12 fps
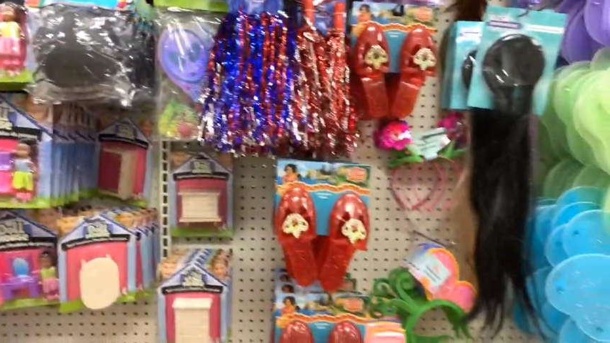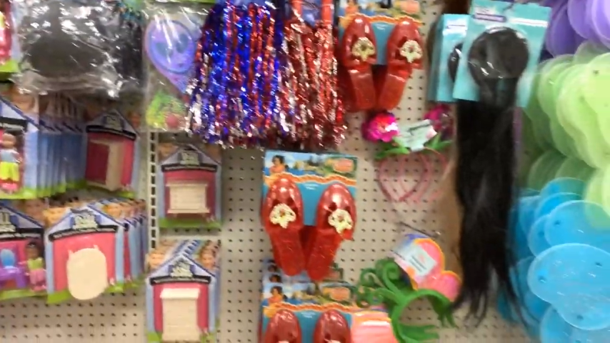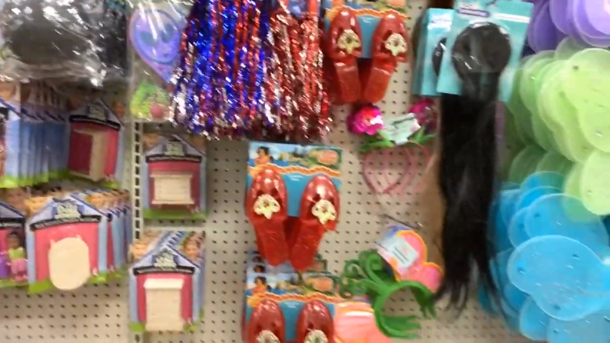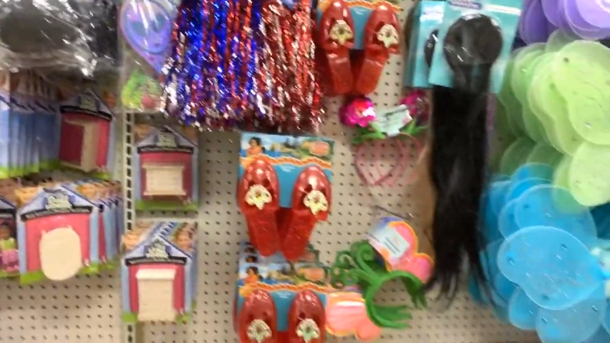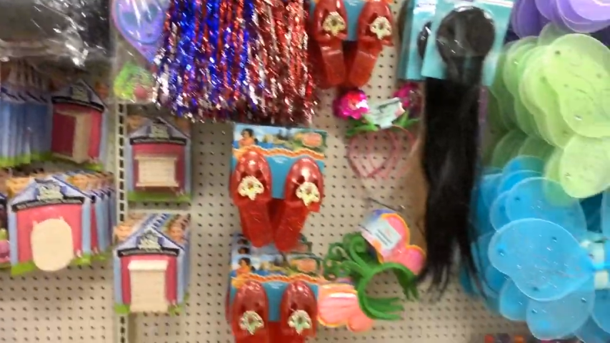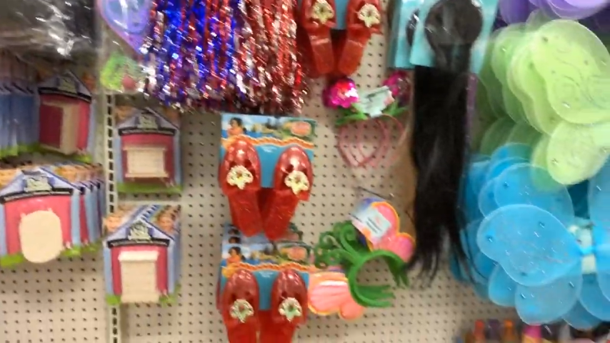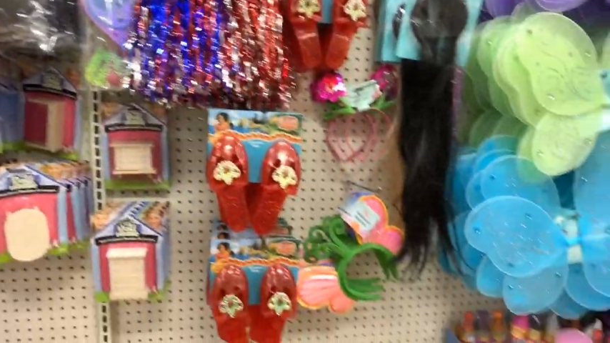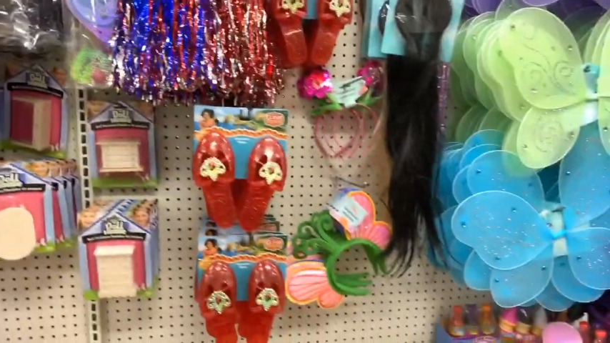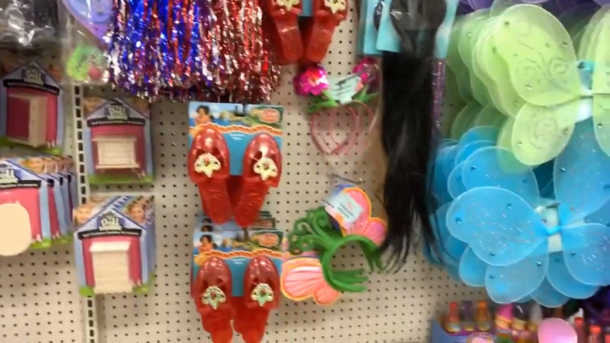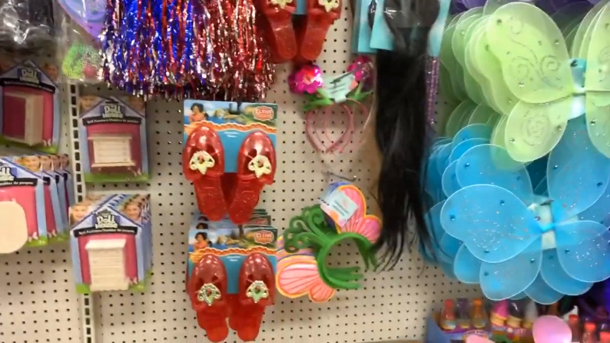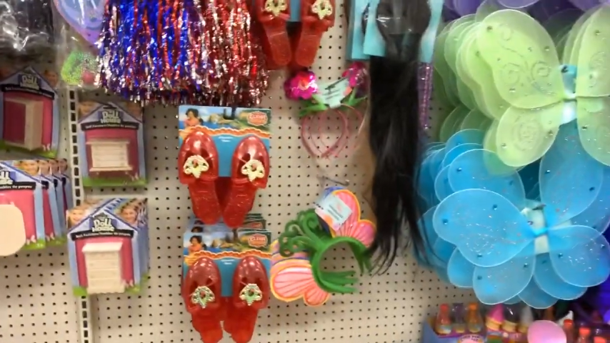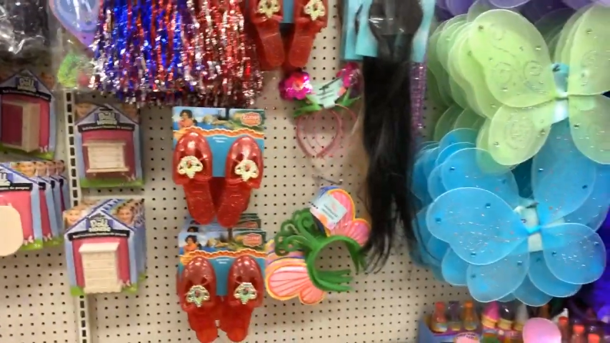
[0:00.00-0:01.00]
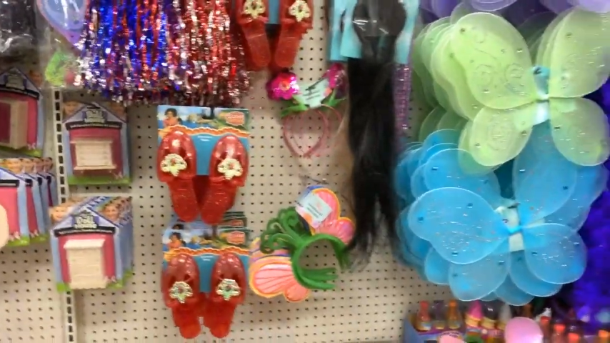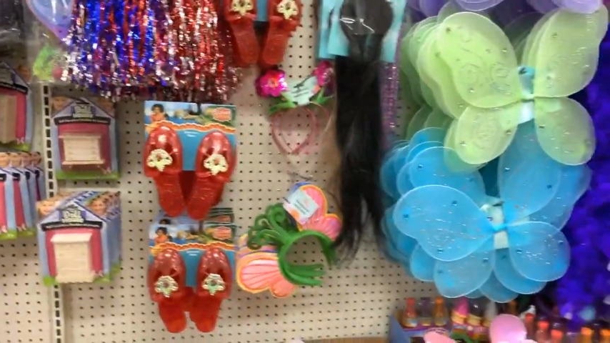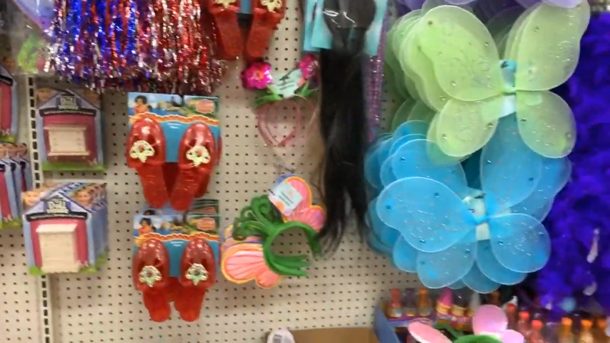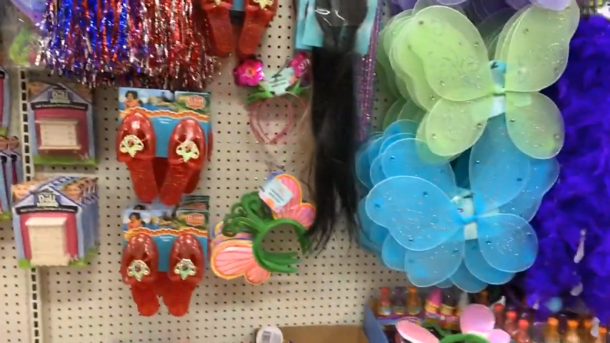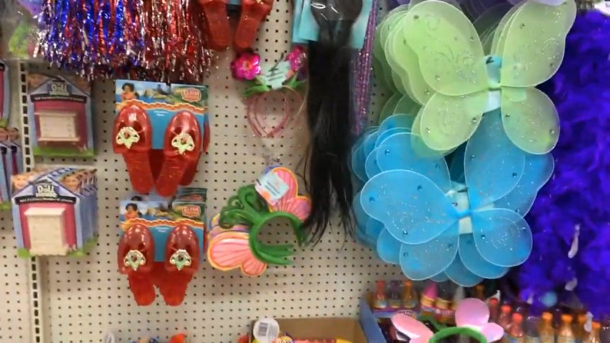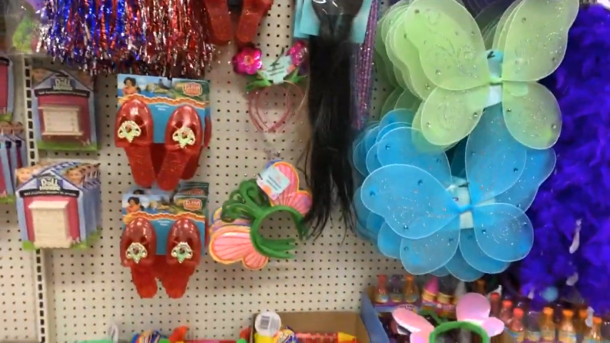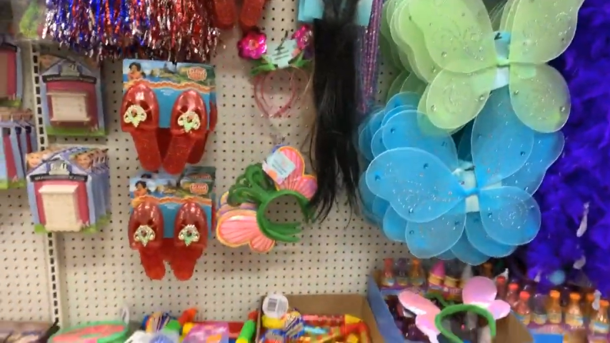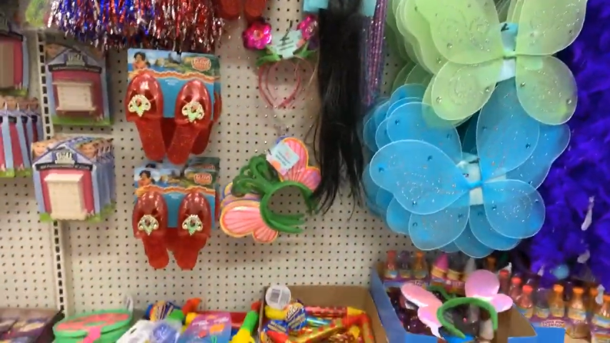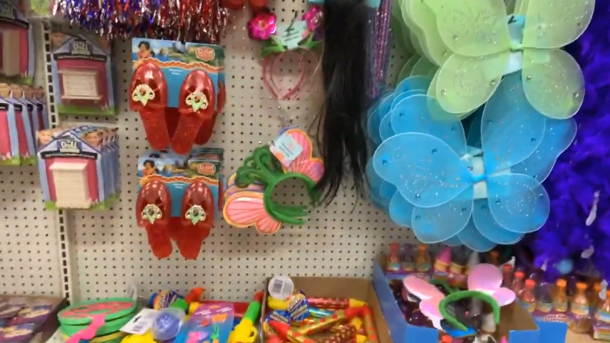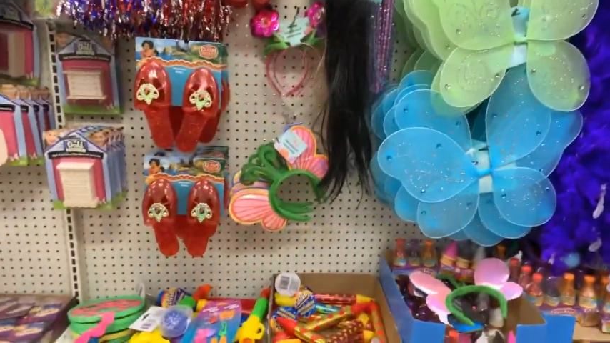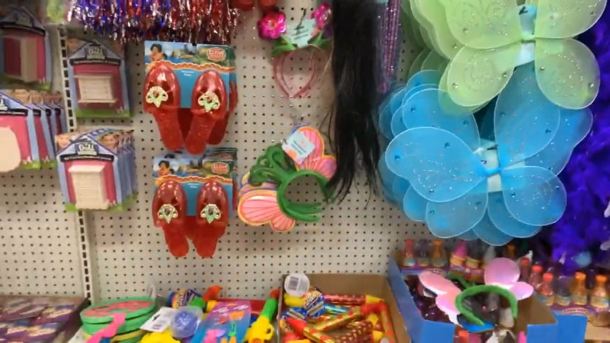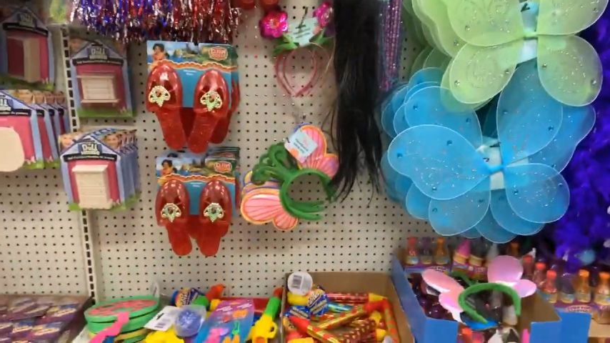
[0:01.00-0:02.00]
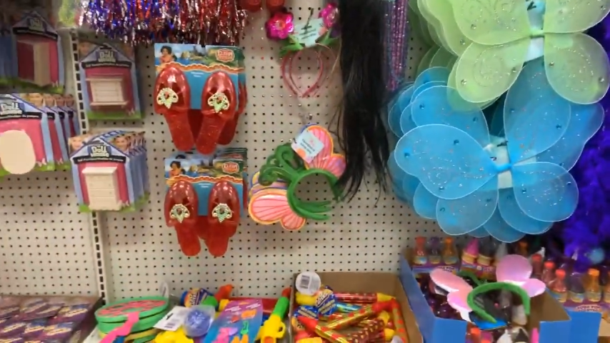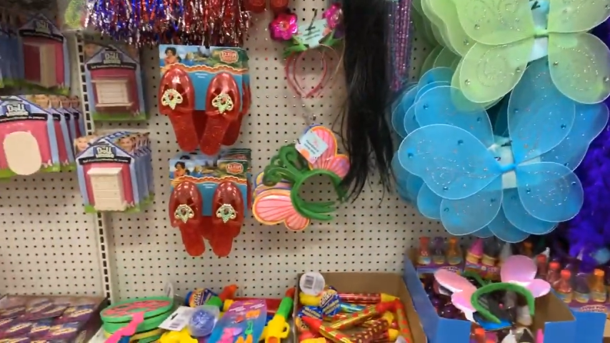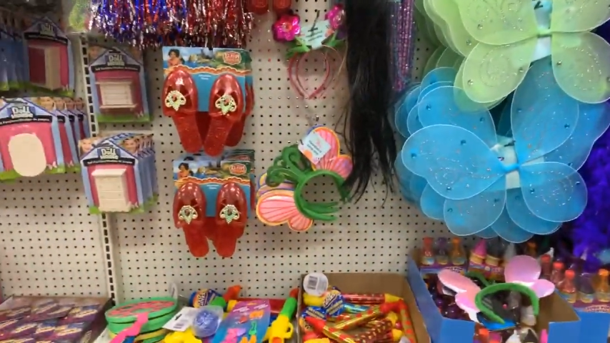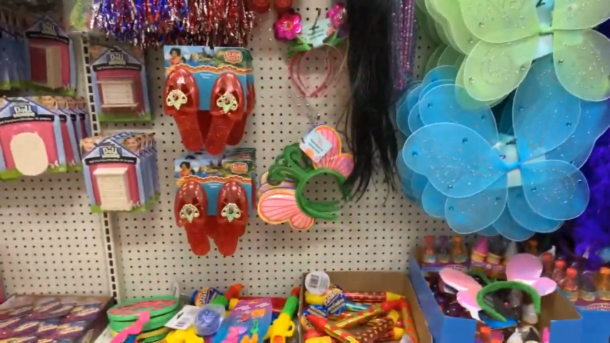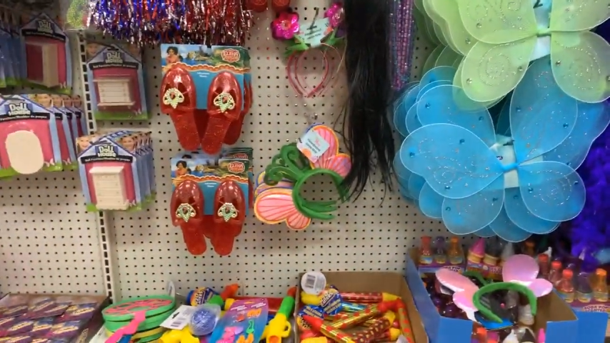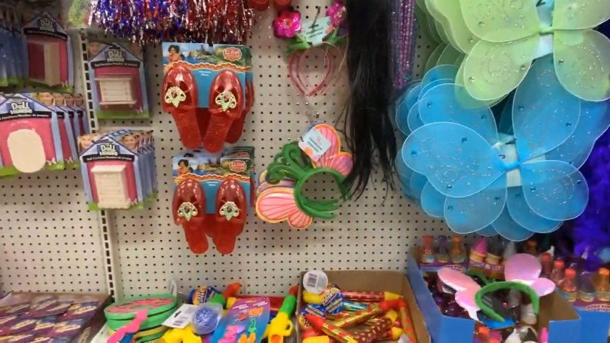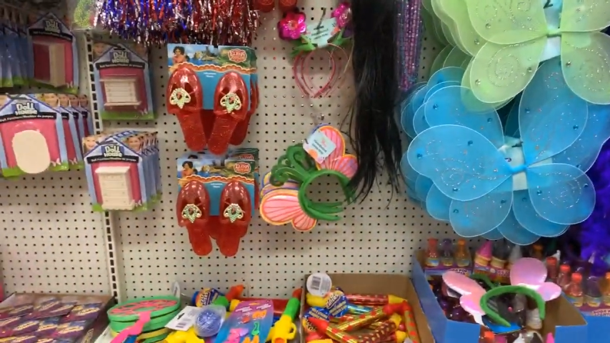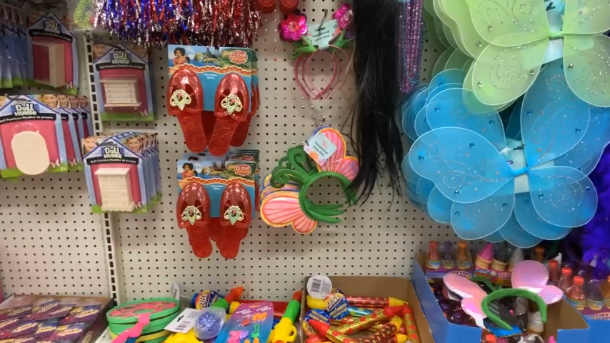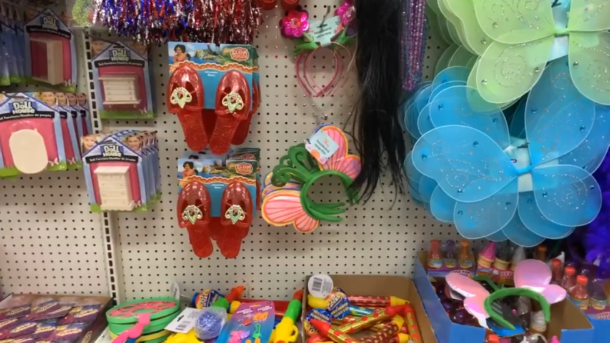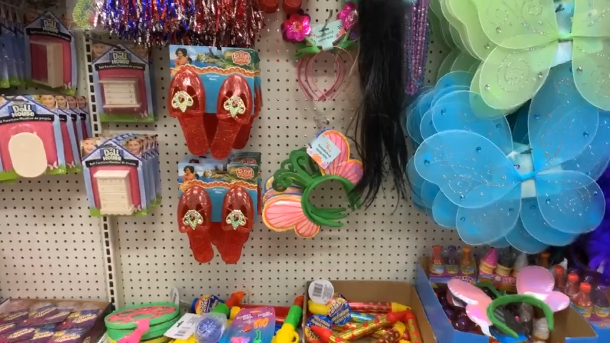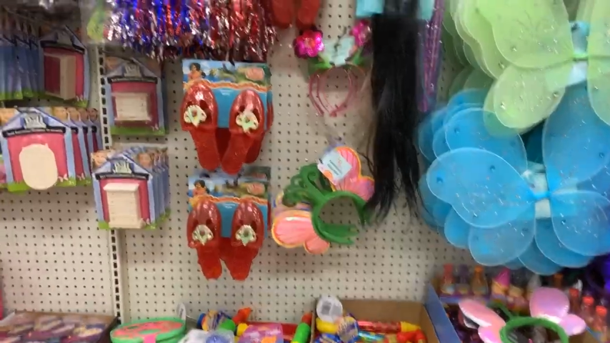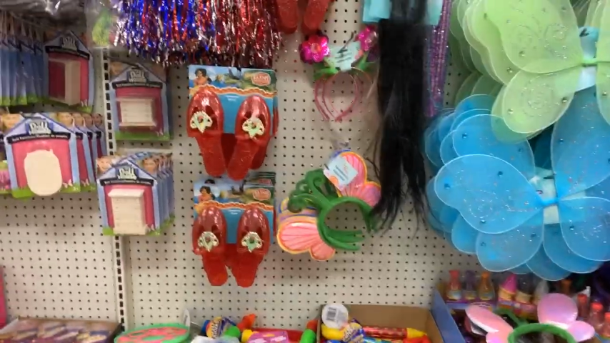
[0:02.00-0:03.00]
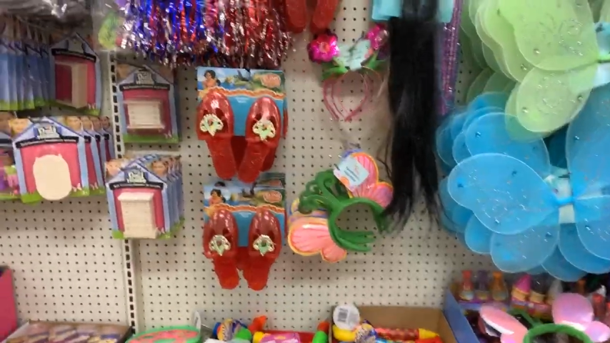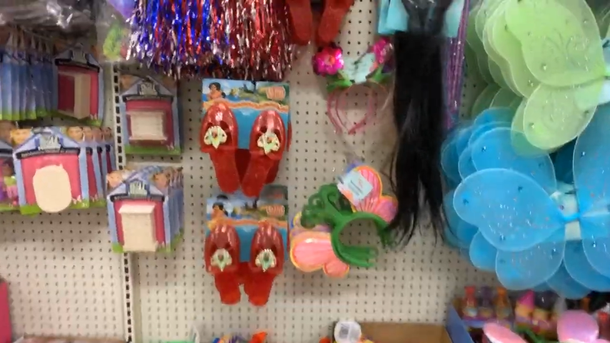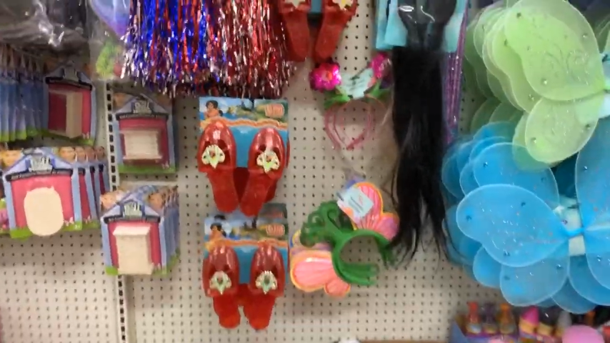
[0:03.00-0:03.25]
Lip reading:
(no speaker visible)